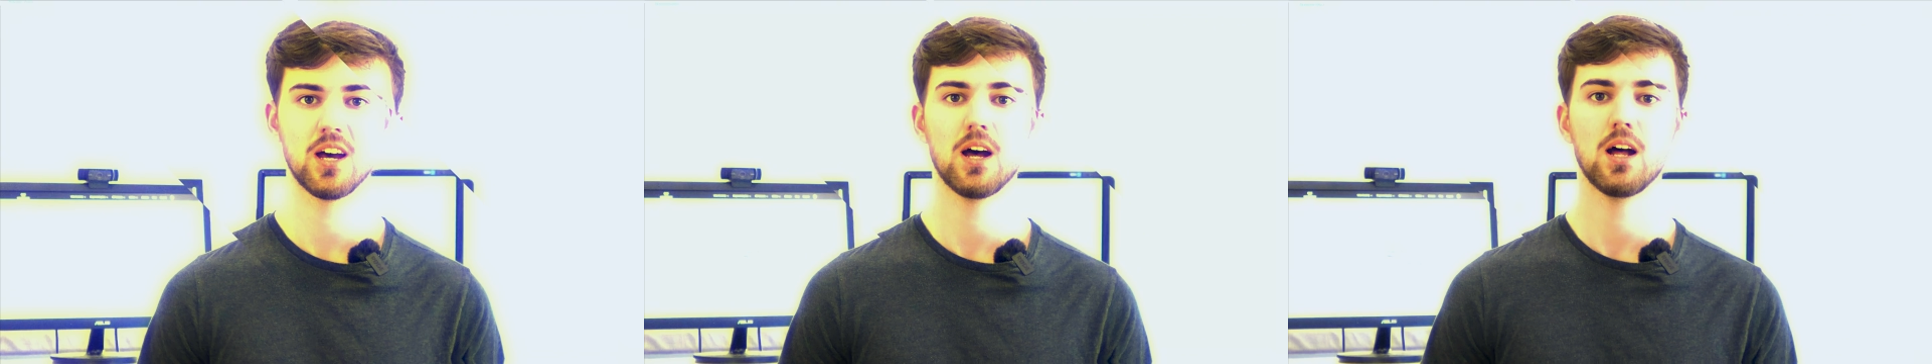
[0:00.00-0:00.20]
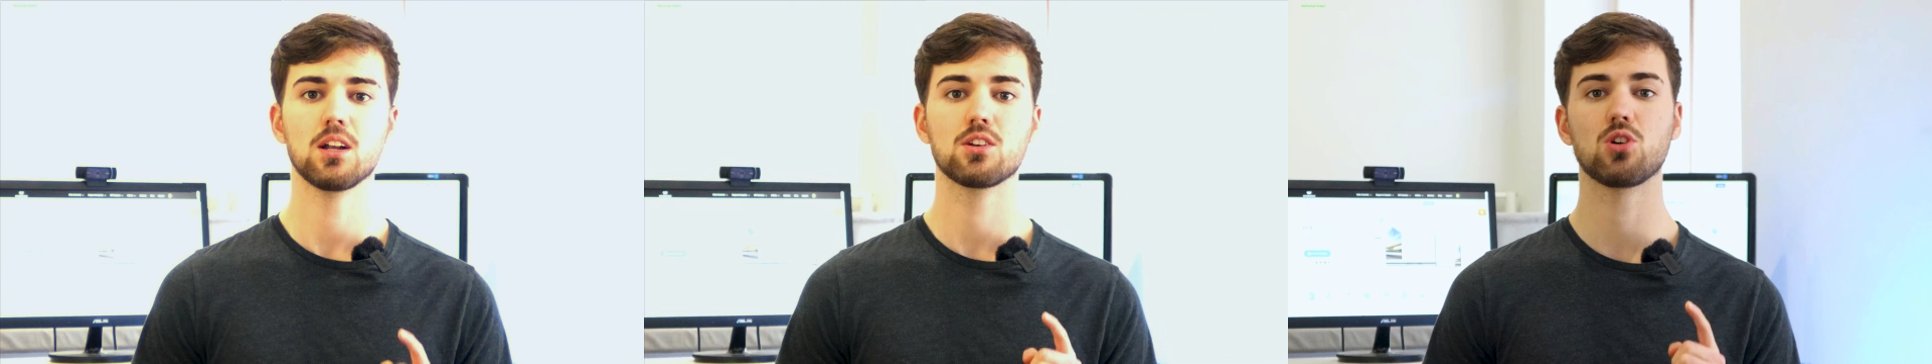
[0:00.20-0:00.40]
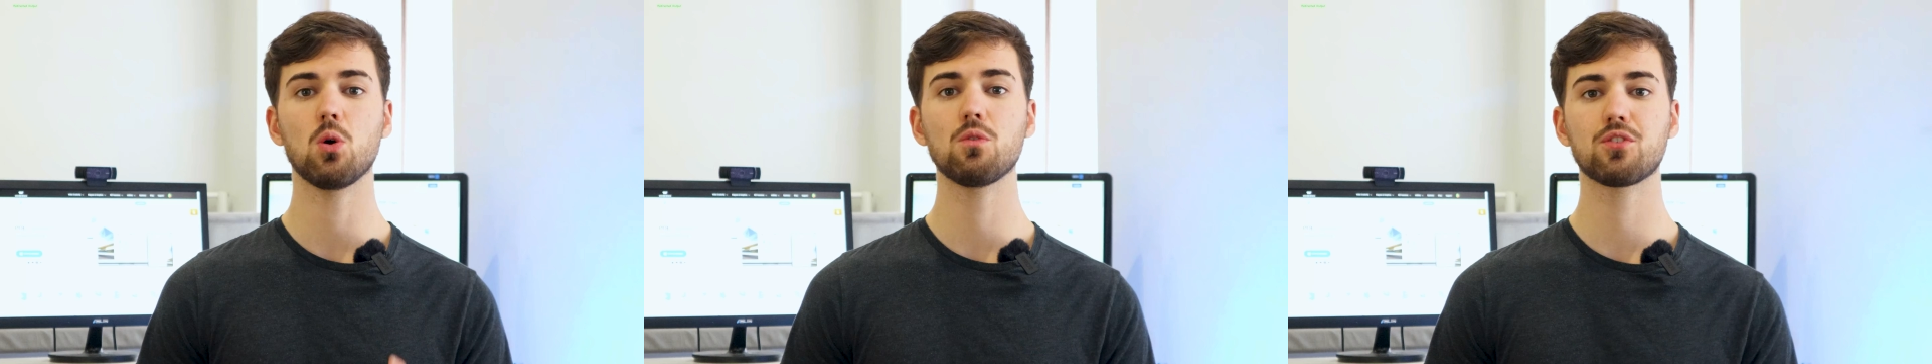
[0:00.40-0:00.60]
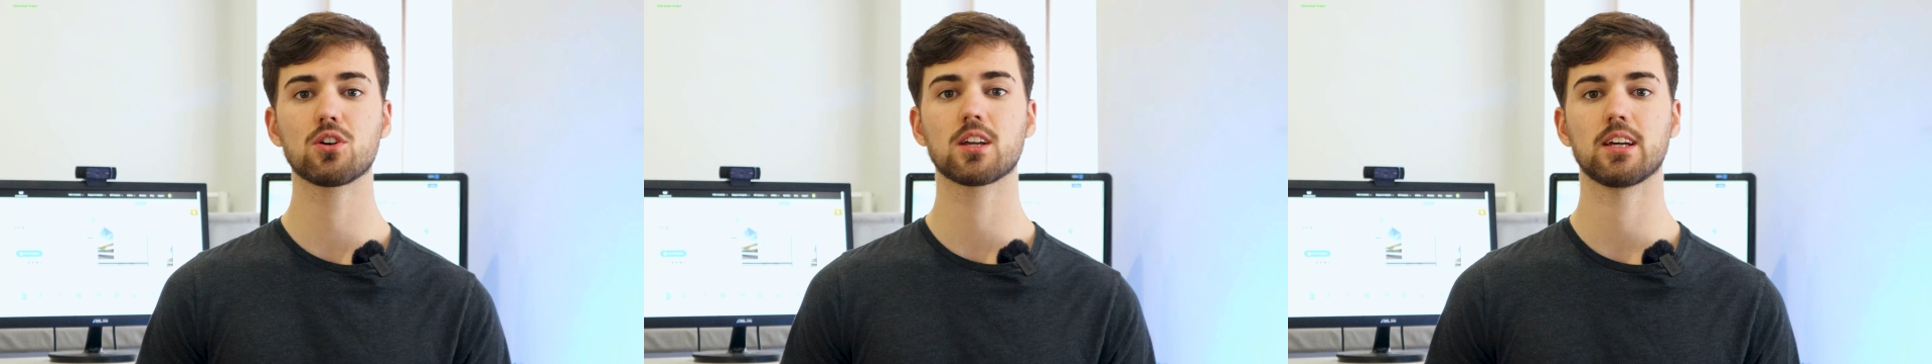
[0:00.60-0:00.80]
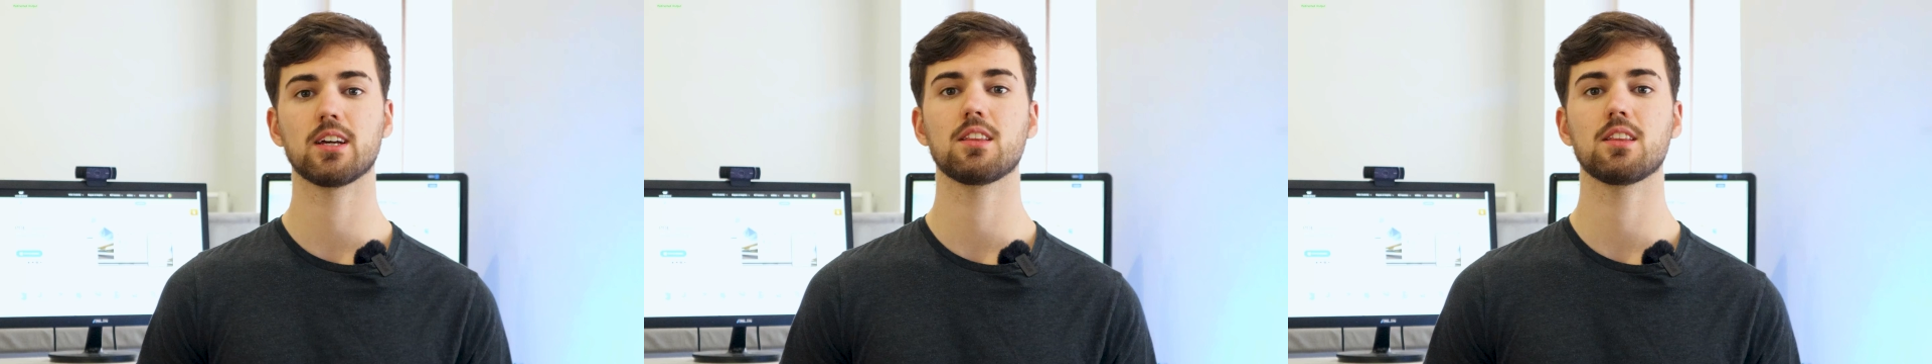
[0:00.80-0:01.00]
don't
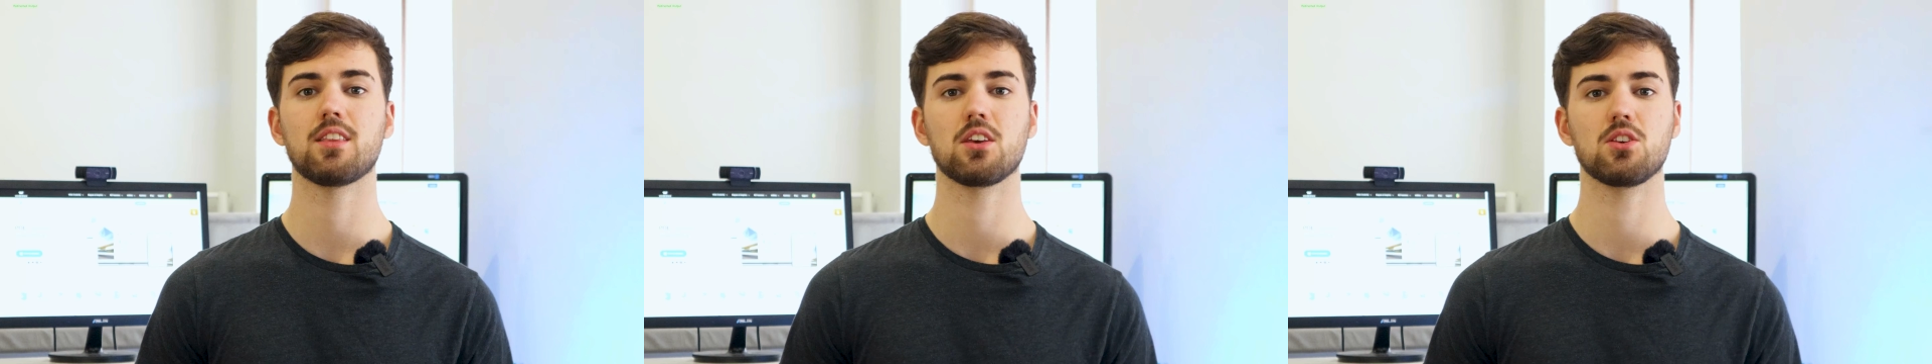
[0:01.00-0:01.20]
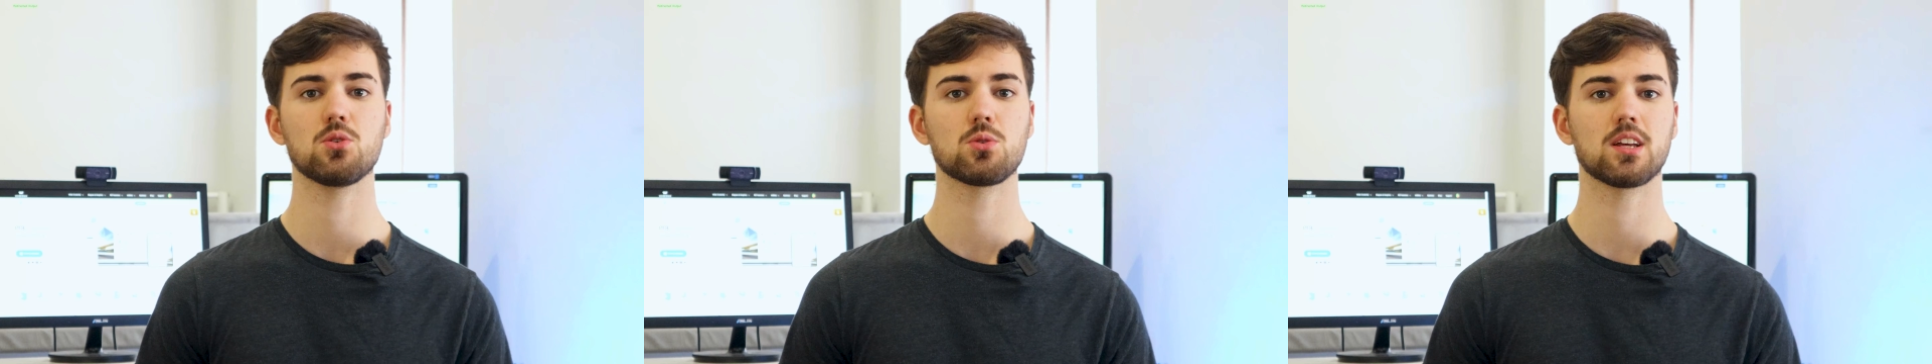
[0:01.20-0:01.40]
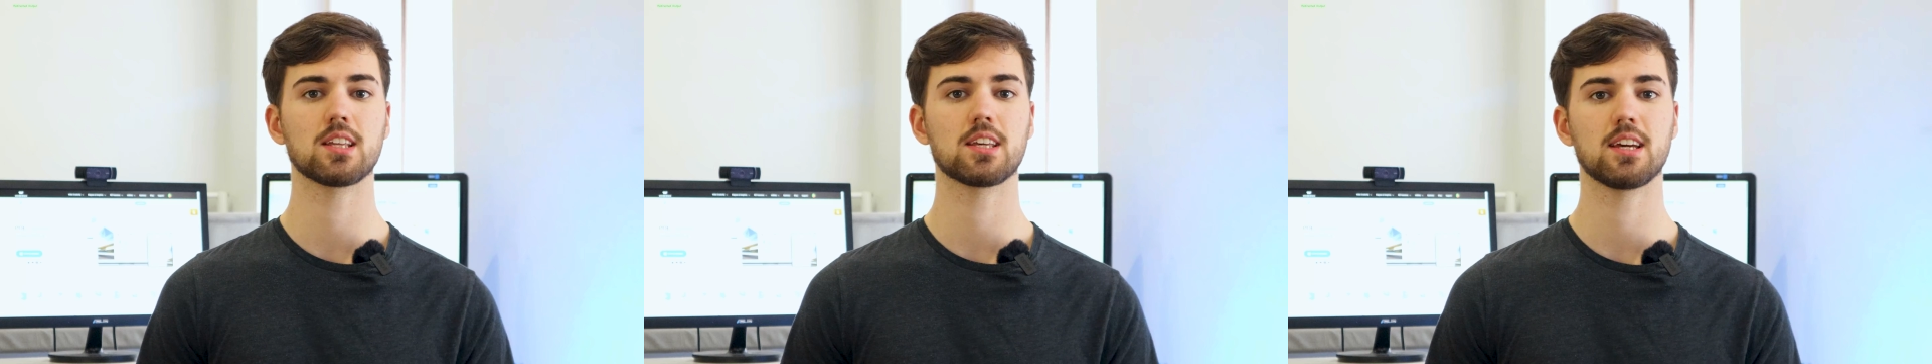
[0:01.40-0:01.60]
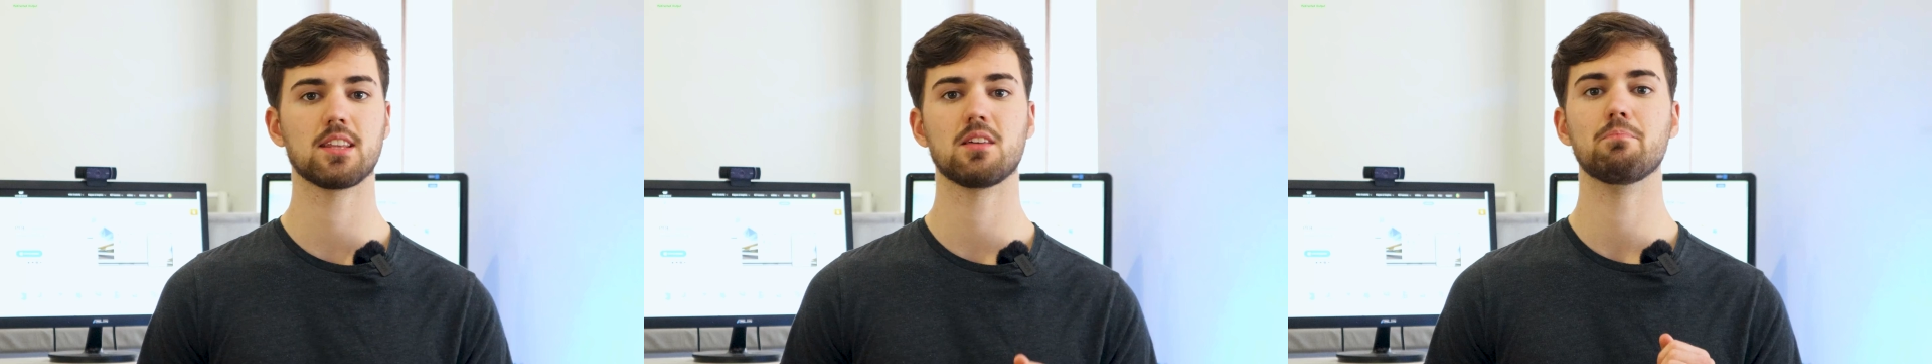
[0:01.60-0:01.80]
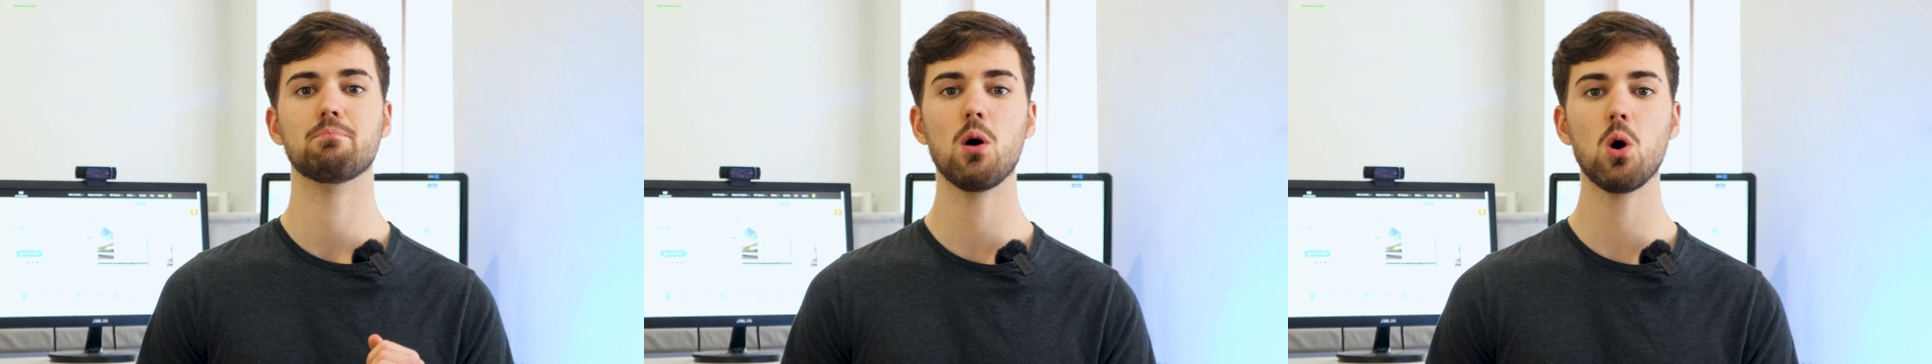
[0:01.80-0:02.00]
forget that you can get
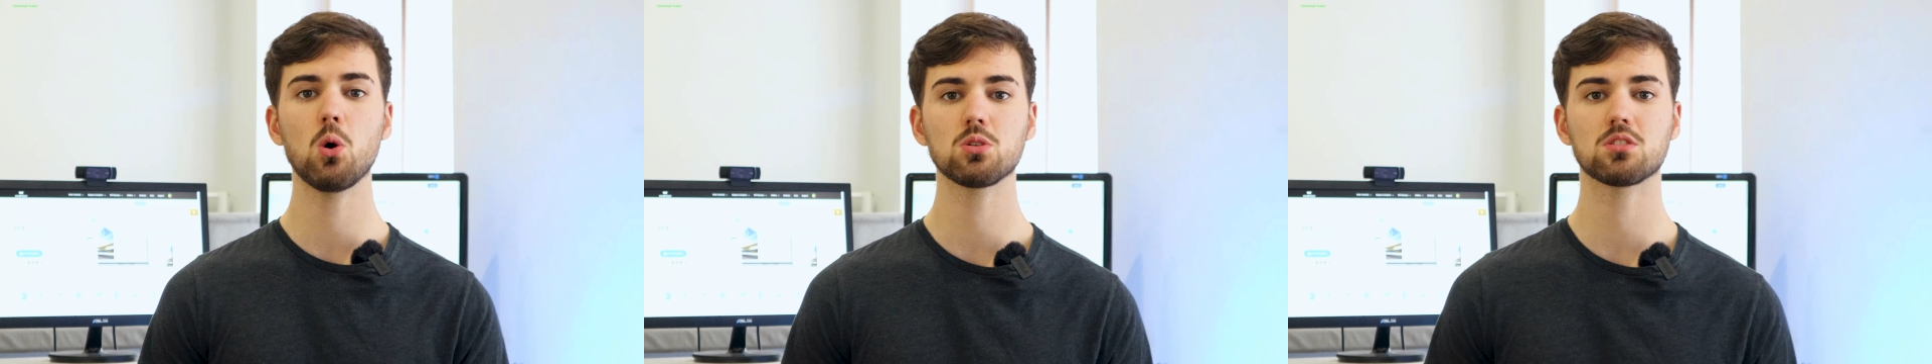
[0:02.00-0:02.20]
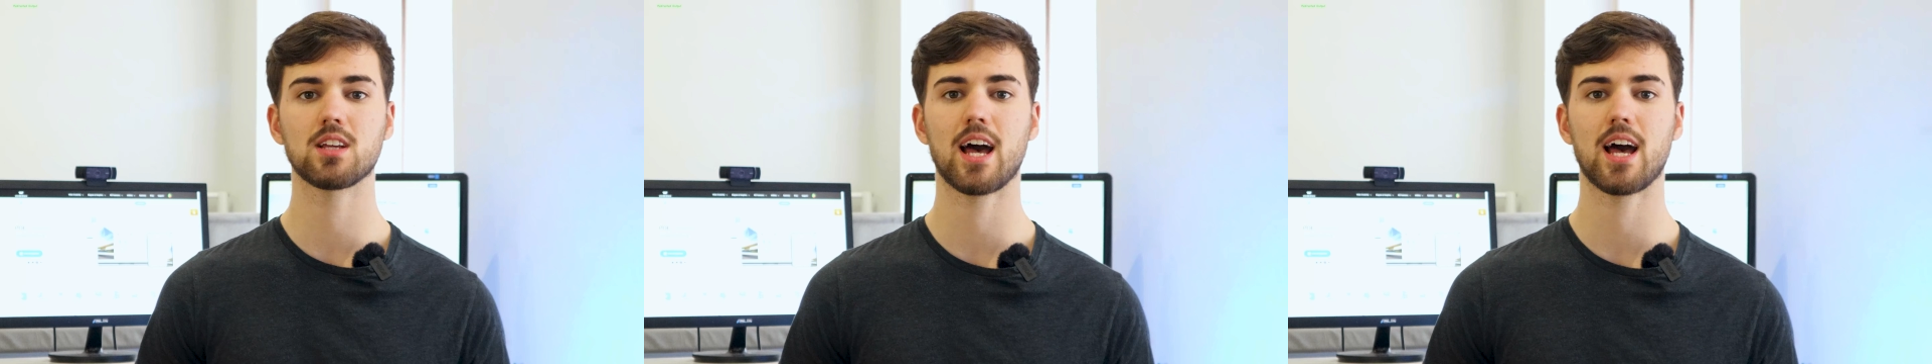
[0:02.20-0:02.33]
the most